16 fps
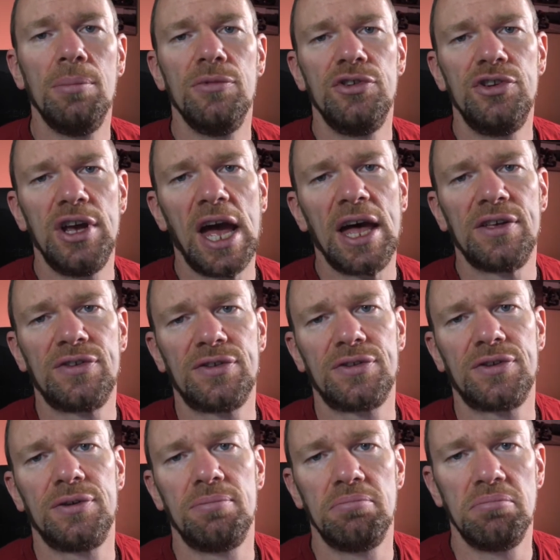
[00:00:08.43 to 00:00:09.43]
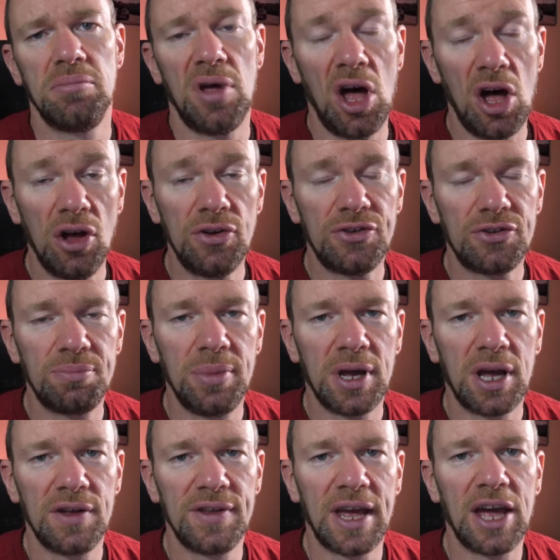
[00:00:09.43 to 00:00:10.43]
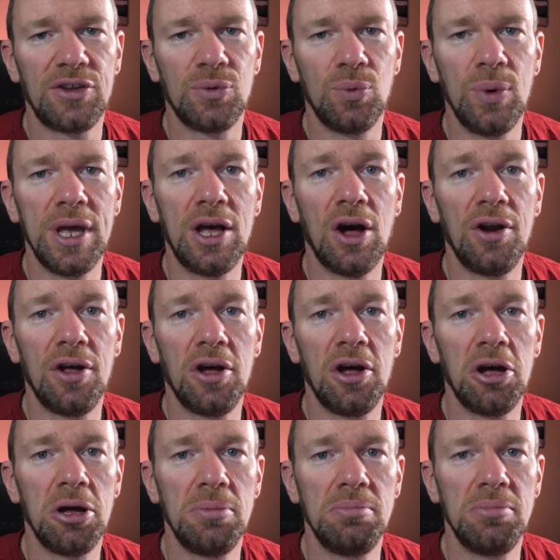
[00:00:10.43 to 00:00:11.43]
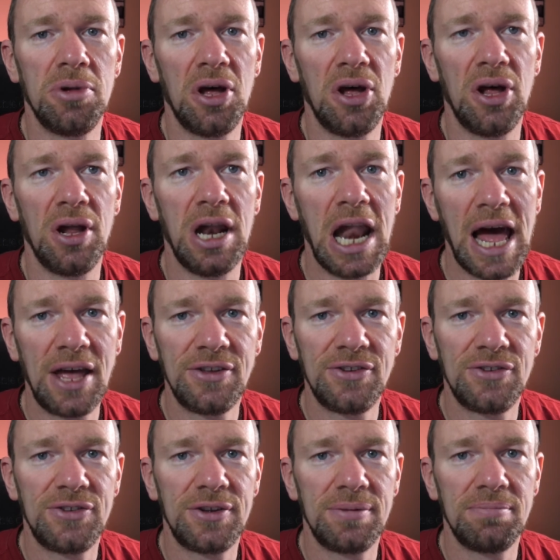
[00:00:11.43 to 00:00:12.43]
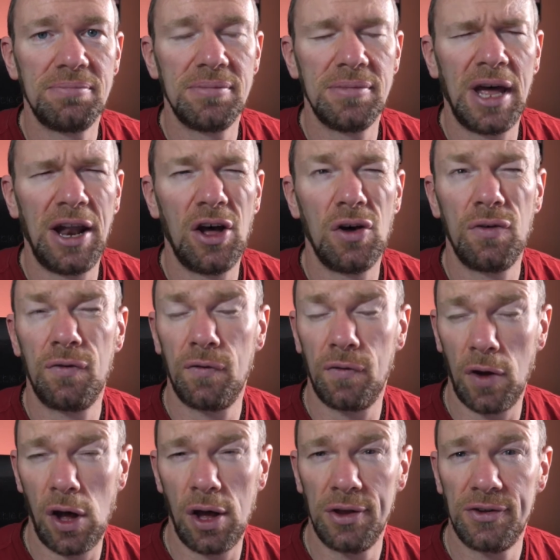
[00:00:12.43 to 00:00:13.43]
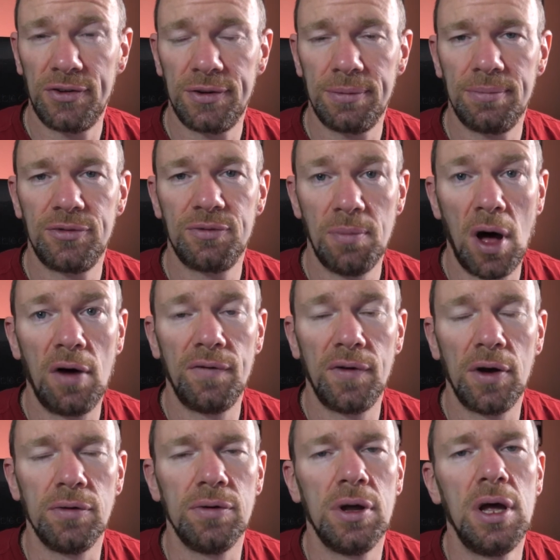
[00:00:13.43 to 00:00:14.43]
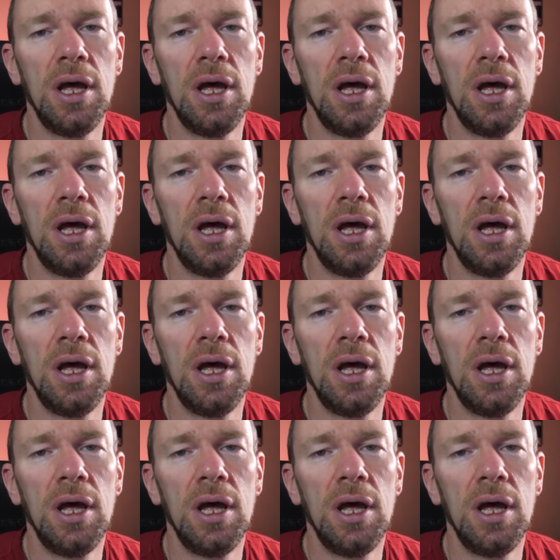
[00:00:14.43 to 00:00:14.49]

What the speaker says: She asked us because I guess we got her last and her first smartphone,